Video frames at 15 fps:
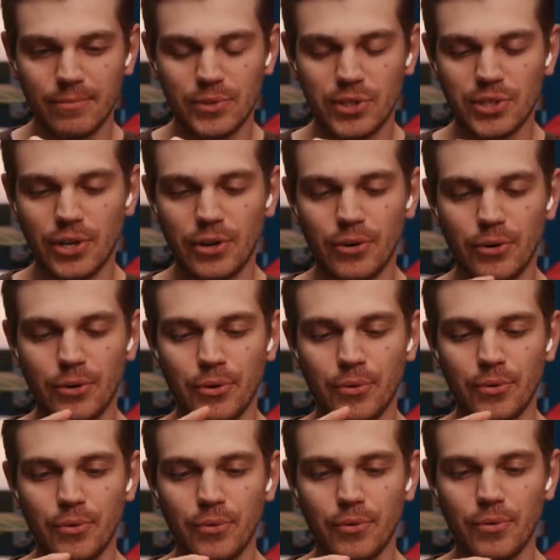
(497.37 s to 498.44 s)

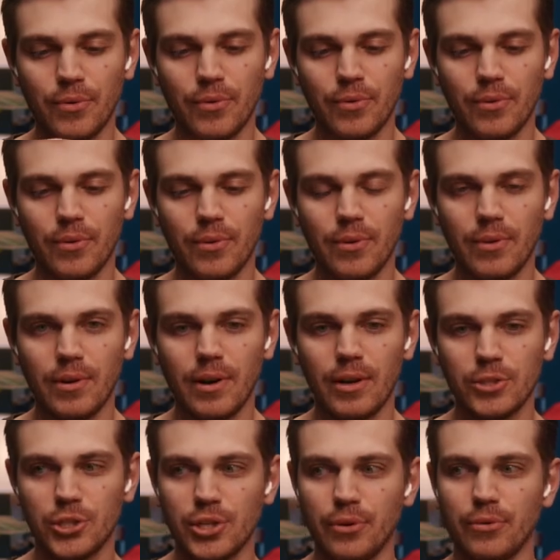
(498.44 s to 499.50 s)
So
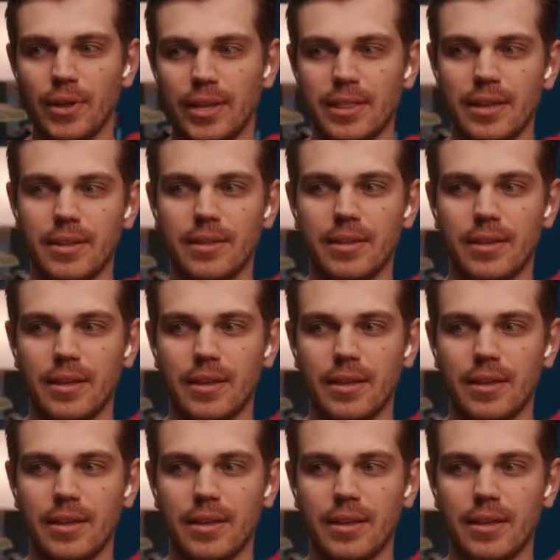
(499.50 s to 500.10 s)
I'll show like the